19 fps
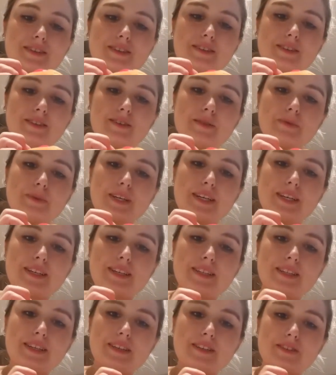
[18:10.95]
this wee
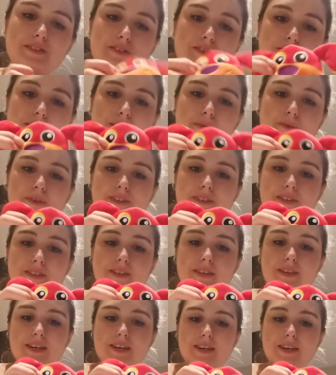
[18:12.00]
sensory ones,